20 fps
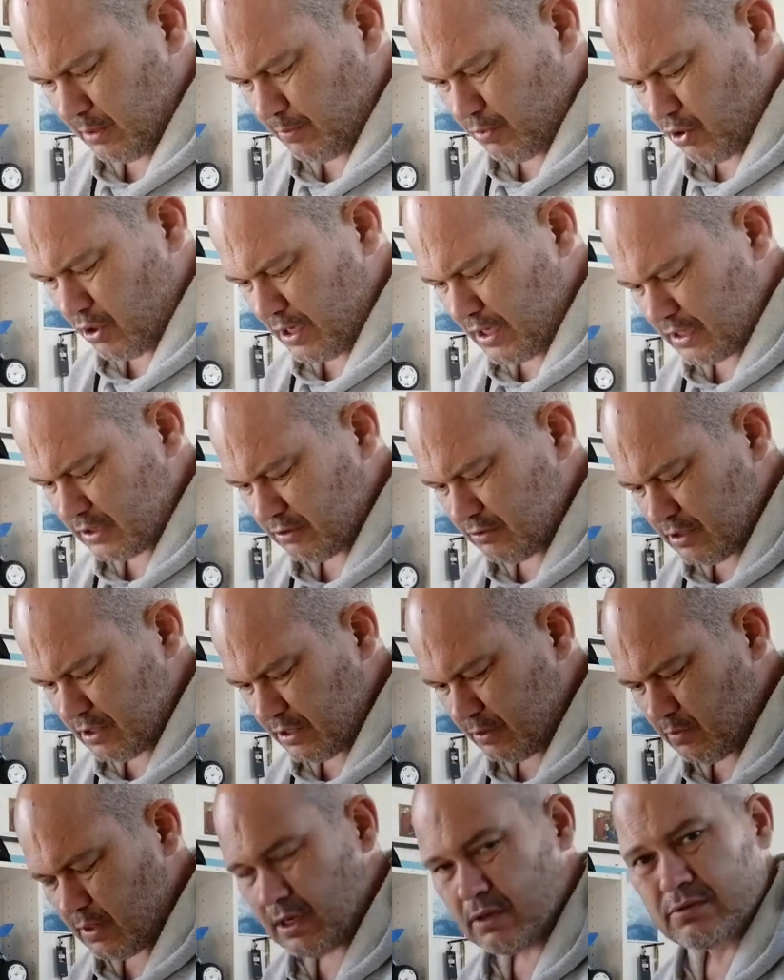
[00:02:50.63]
products
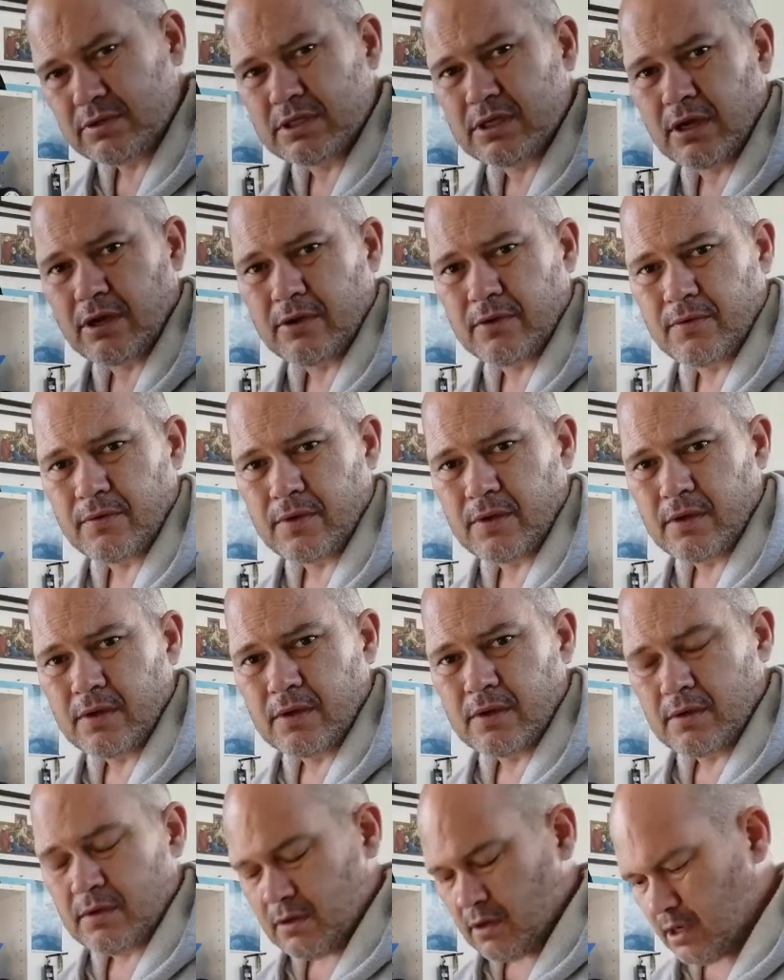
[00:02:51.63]
really well. So
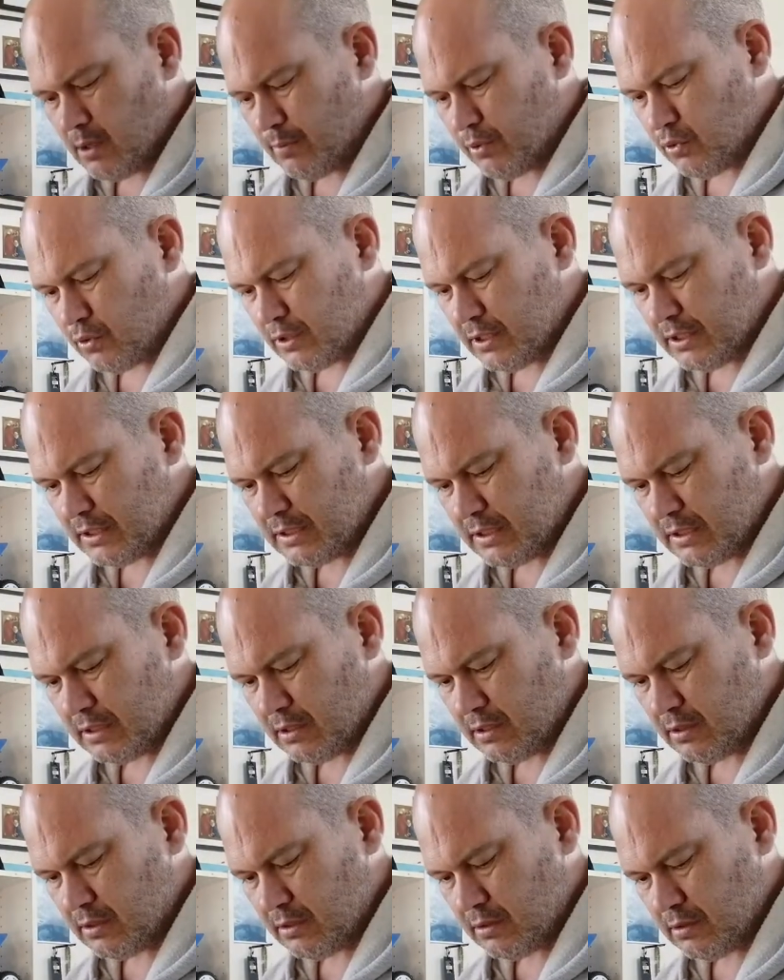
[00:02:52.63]
I bought this
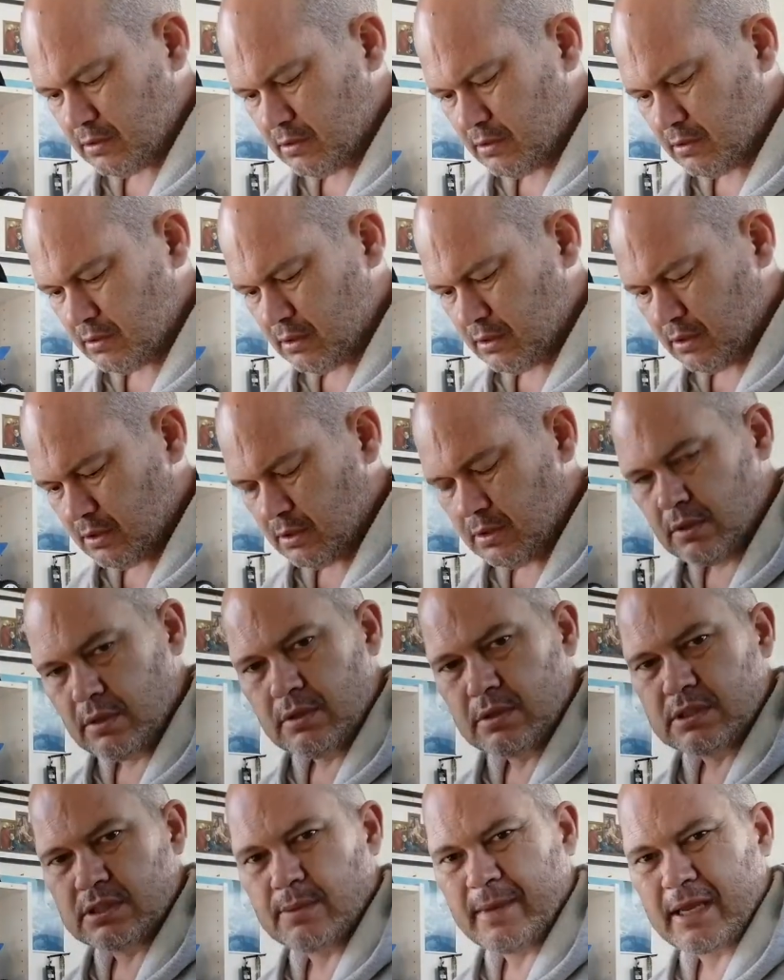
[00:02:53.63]

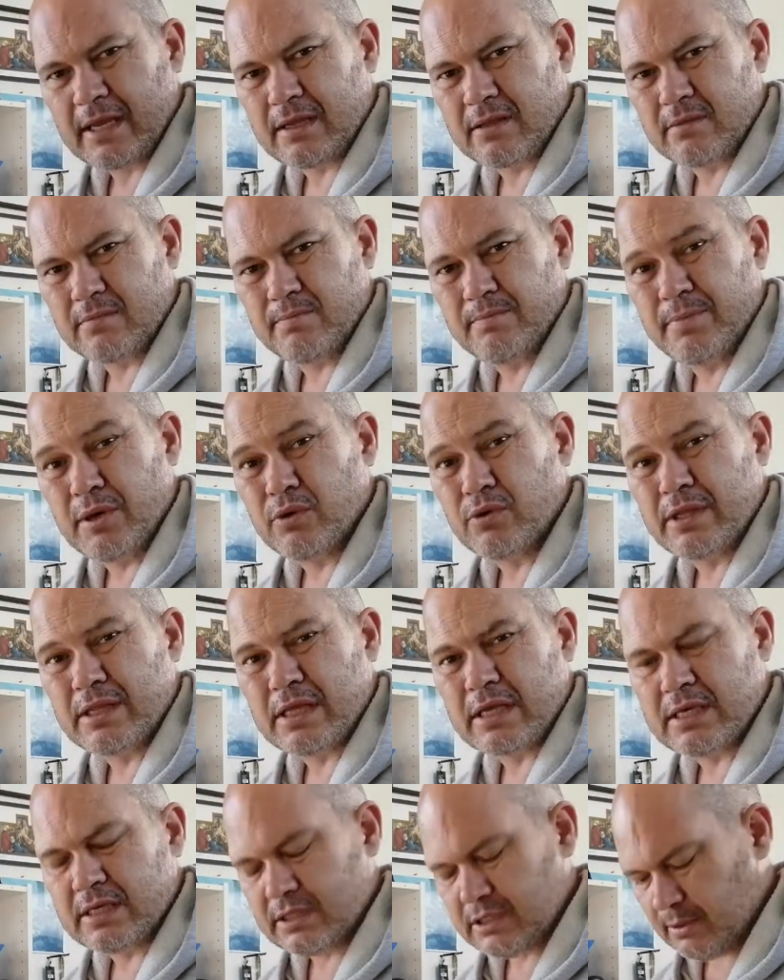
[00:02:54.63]
to make building
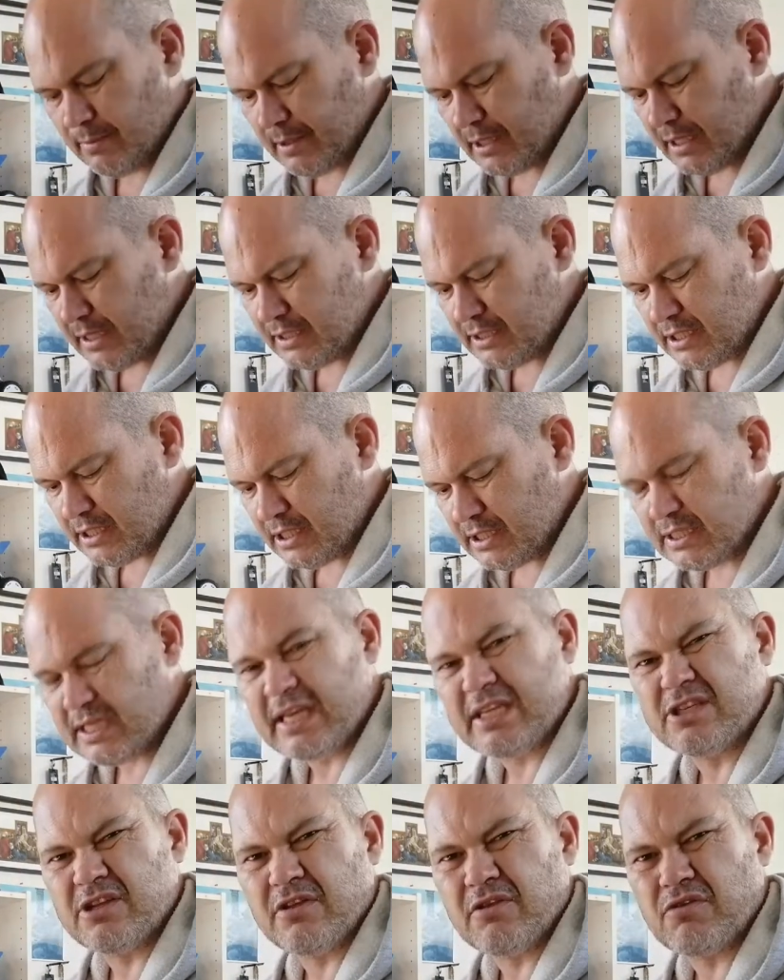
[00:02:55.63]
the kits a bit easier. There's
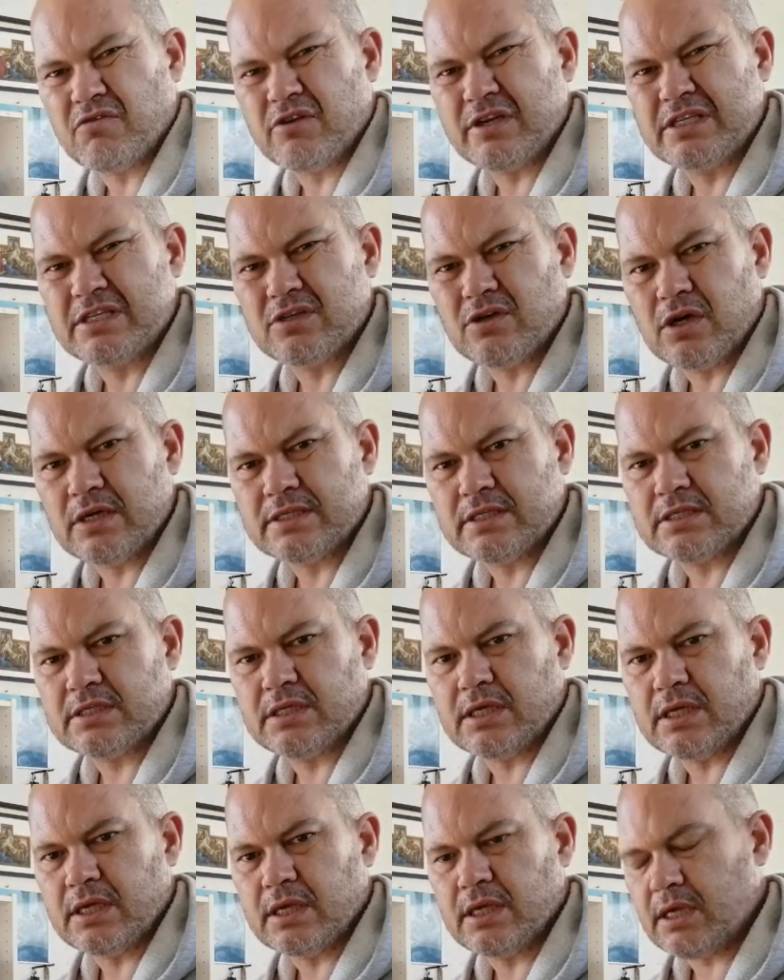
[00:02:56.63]
actually 3 sizes
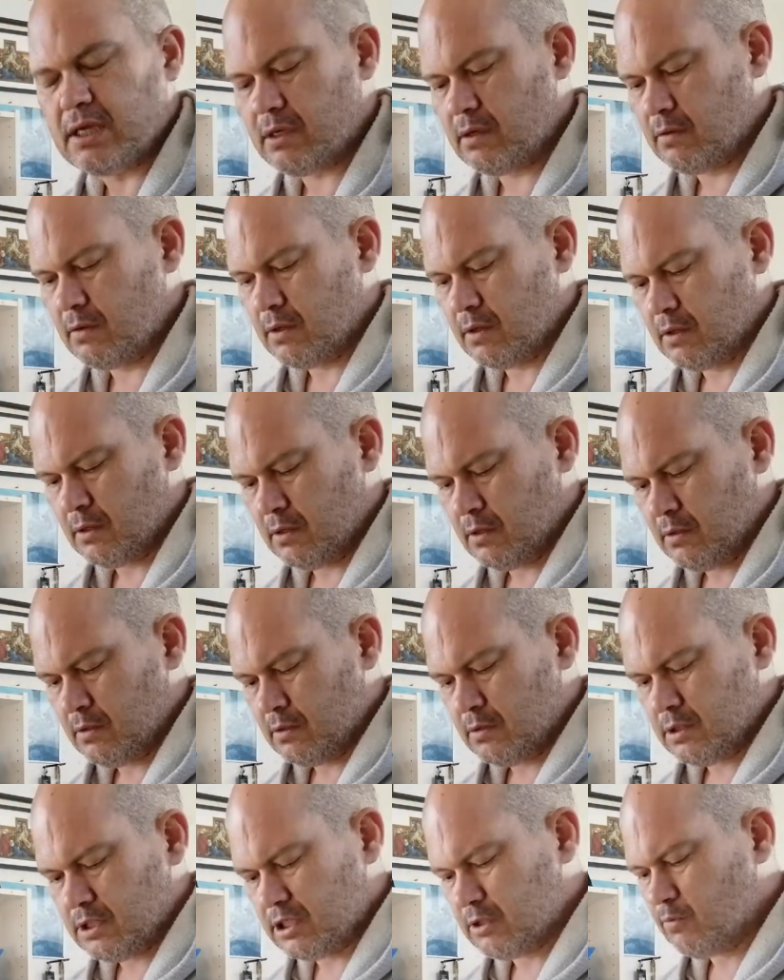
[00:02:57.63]
you can get:
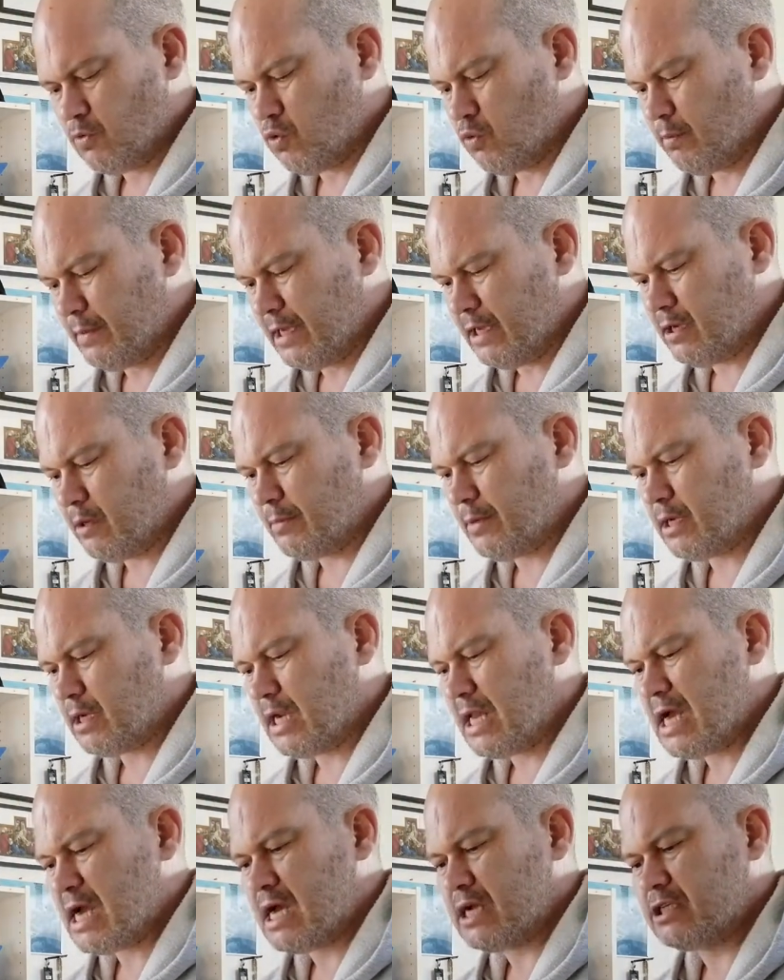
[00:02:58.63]
small, medium and
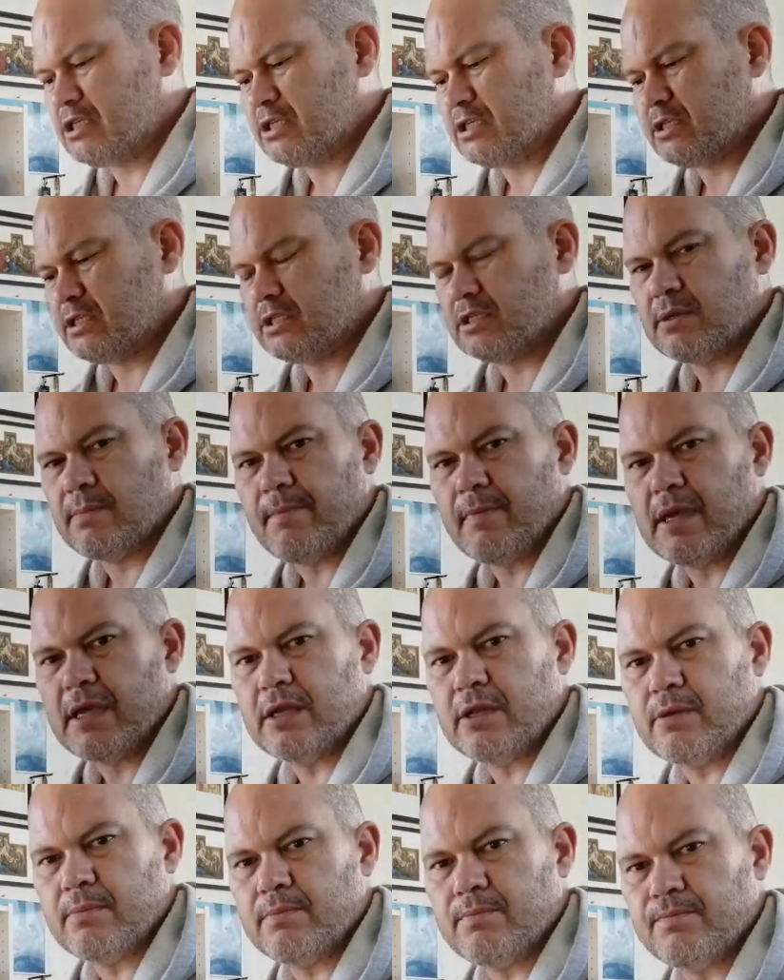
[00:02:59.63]
large. This is a
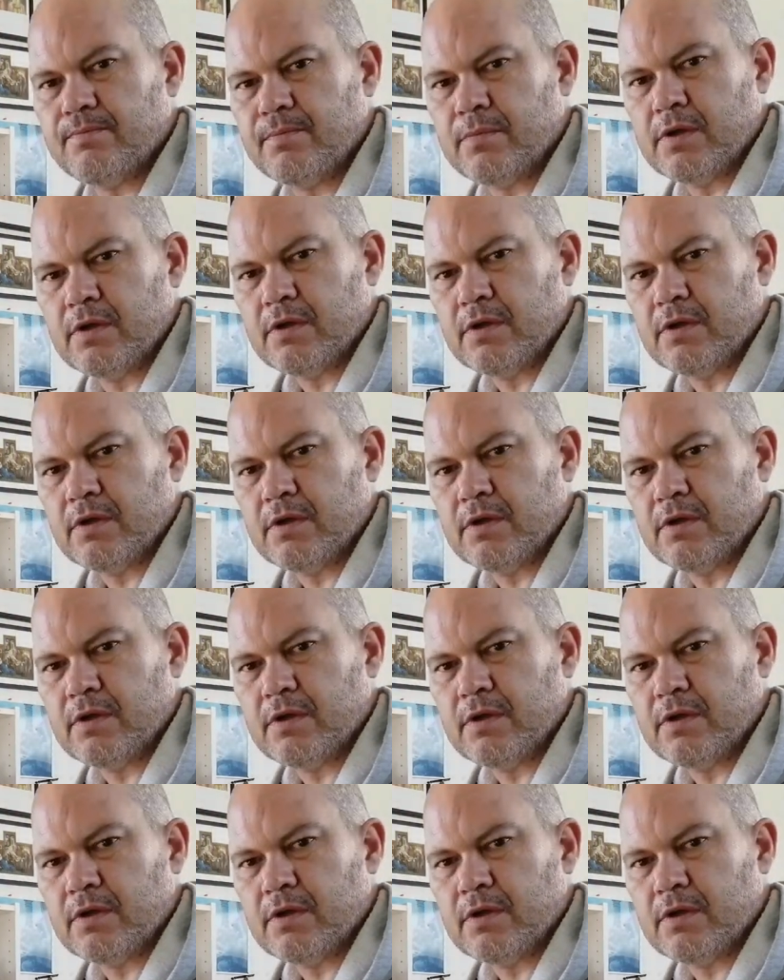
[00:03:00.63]
medium.